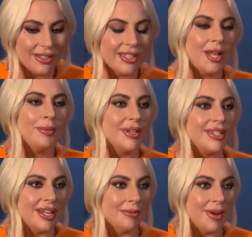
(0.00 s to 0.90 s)
to celebrate
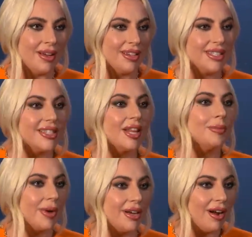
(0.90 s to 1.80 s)
cinema, to
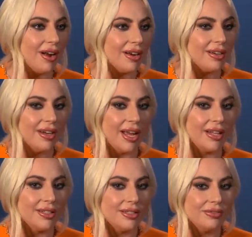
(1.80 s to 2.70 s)
celebrate art,
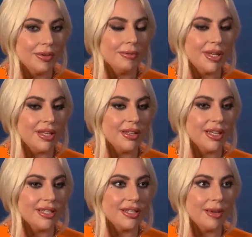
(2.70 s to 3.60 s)
and for me,
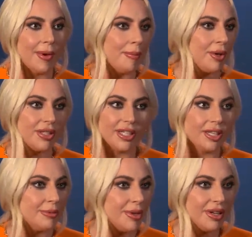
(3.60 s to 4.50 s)
it's about building
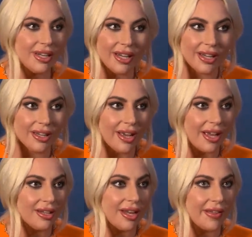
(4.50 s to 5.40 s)
community.
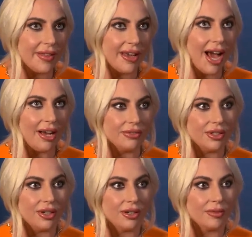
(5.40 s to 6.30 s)
And I think
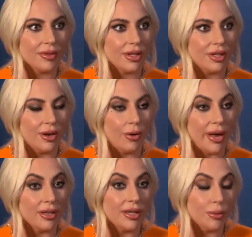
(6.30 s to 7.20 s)
after, you know,
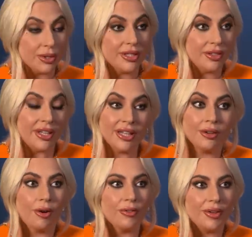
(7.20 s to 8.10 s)
and we're still in
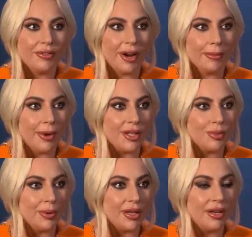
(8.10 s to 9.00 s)
COVID very much,
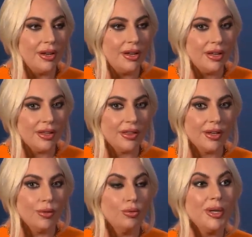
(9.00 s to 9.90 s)
but you
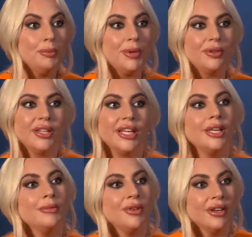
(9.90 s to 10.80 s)
know, rebuilding
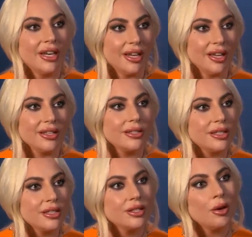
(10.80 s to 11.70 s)
community is
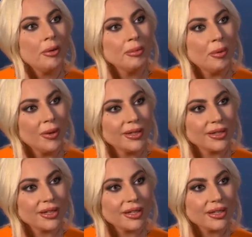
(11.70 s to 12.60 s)
is so
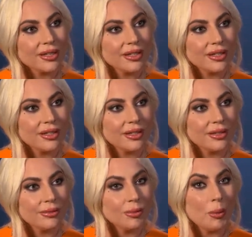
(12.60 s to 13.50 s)
important mm.
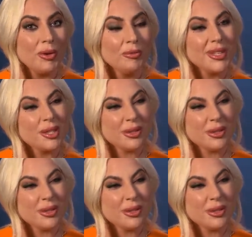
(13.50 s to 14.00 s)
when we've been so